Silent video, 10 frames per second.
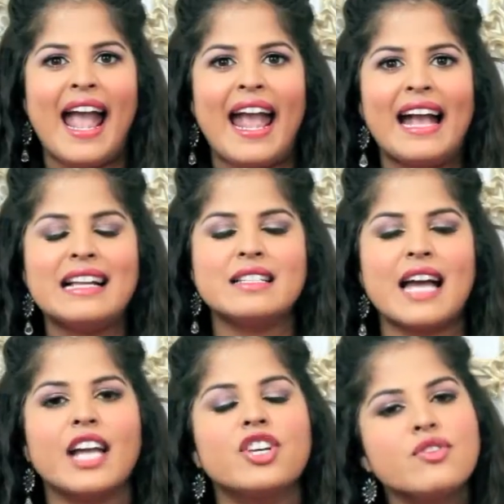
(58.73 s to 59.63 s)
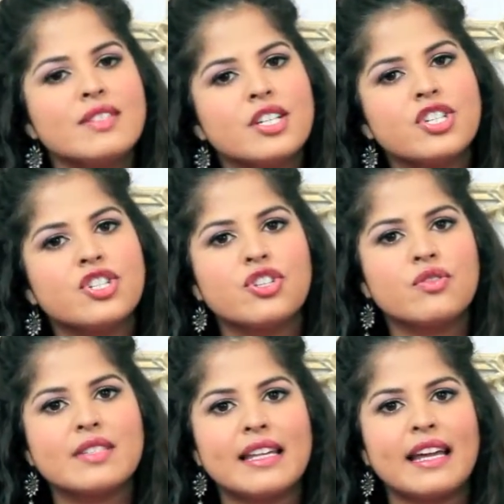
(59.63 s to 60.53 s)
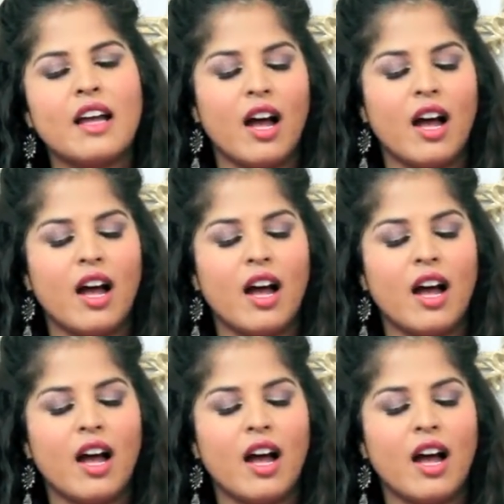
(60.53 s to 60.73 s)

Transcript: and I used to just use it